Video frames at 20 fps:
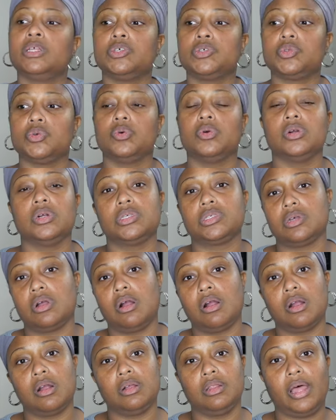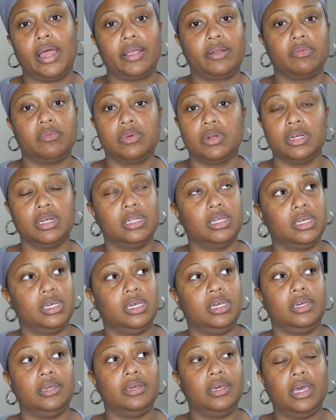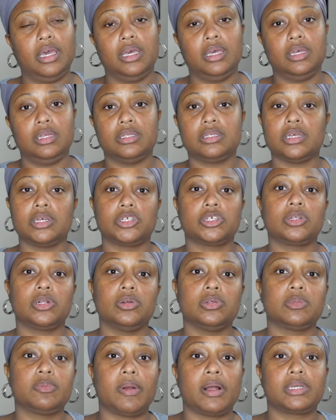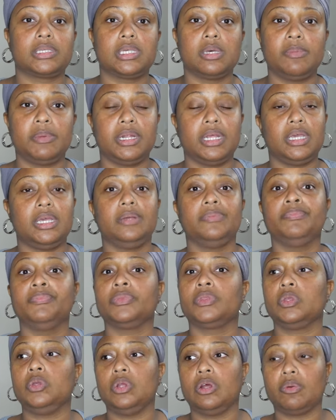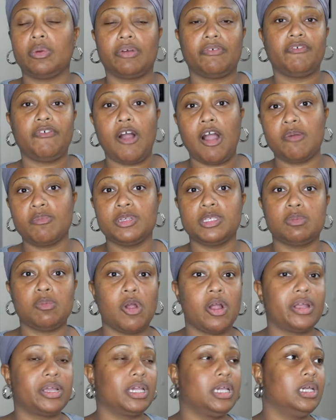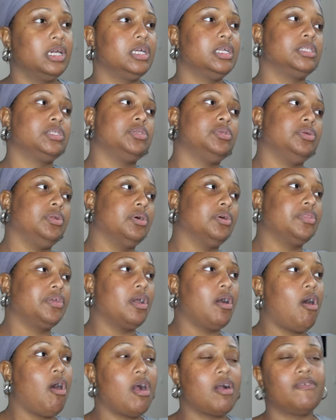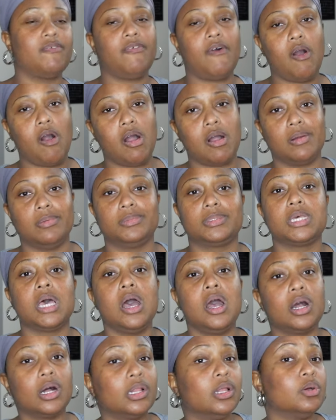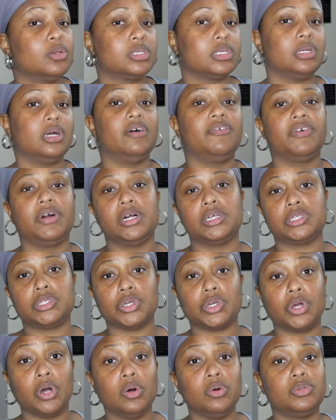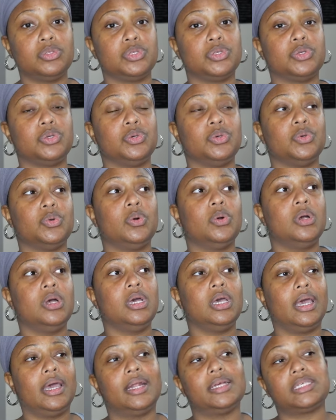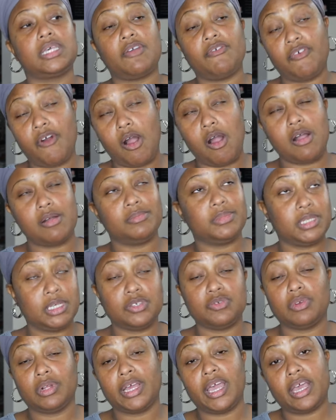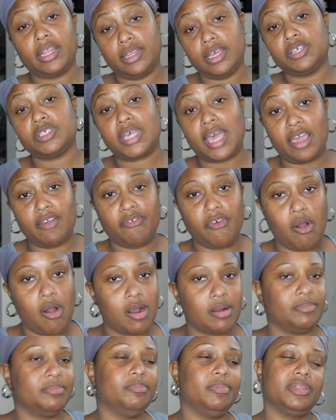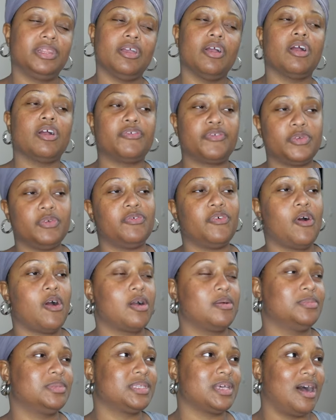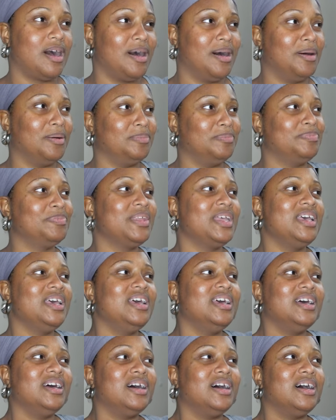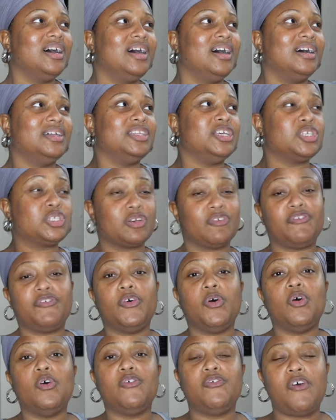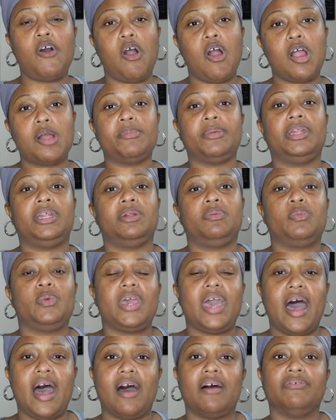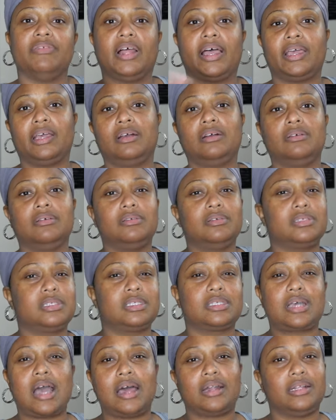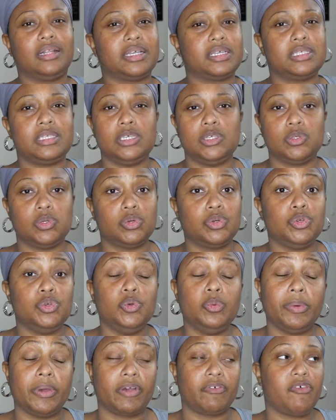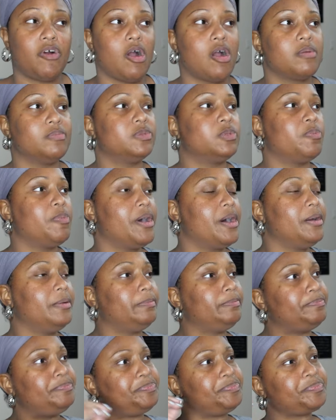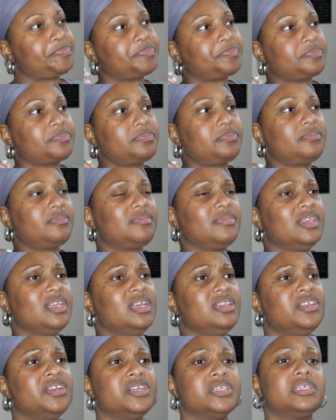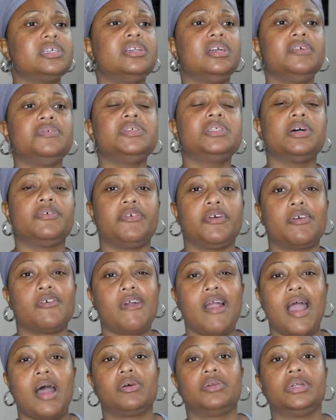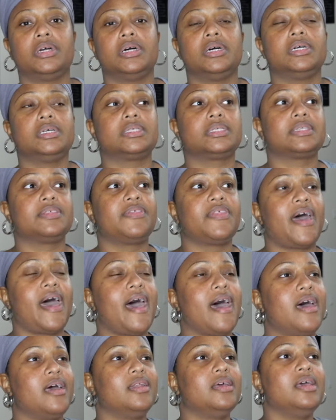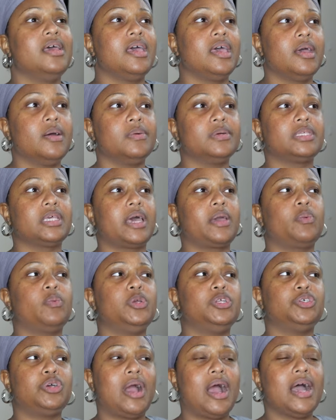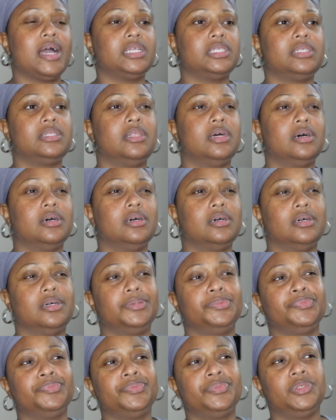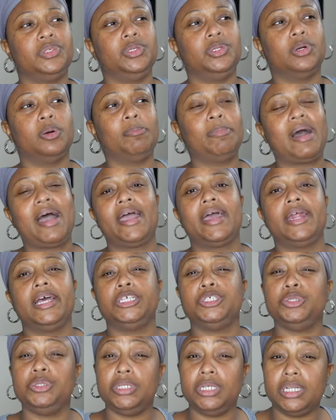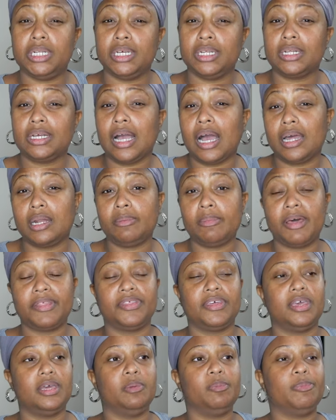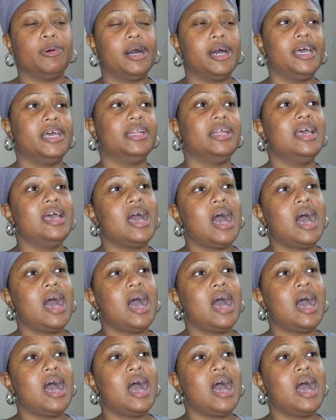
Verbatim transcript: stores are like really in such close proximity. You know, we have farmers markets, you know, there are farms close enough for us to go to. And I say farms, there's really, there's a farm, but there are a few farms. Um, there's a full farm and then we have like kind of like seasonal you pick farms but there's enough stuff around us that it was like we tried the you know buy it as you need it kind of method but